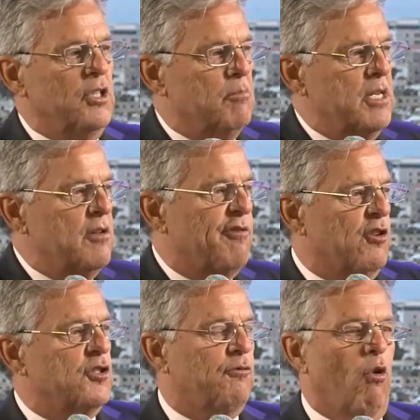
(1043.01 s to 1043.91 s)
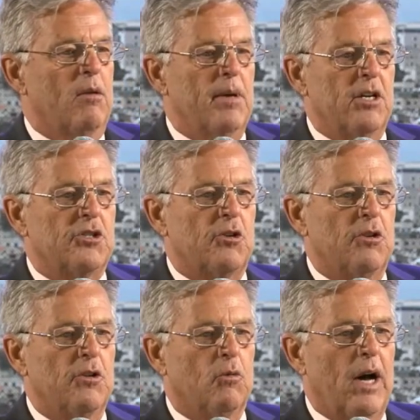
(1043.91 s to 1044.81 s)
You'll be the first foreign minister
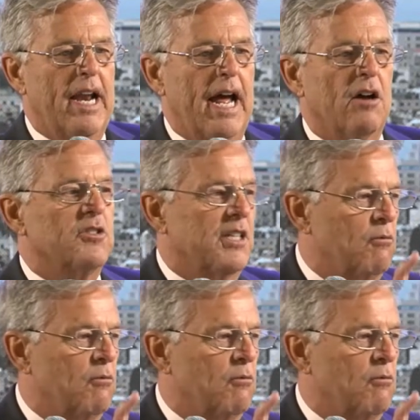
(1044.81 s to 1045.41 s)
to the White House,